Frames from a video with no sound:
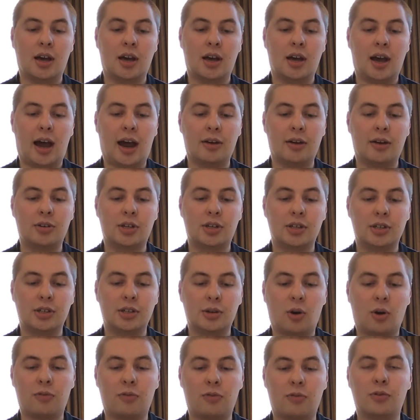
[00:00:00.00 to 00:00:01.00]
How can
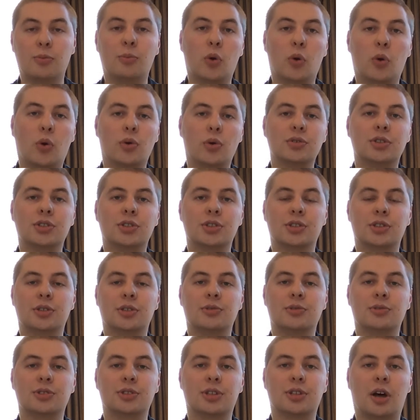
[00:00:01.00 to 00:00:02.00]
you offer more to
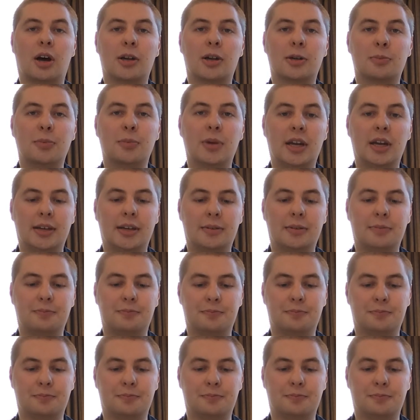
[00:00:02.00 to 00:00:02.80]
students like me?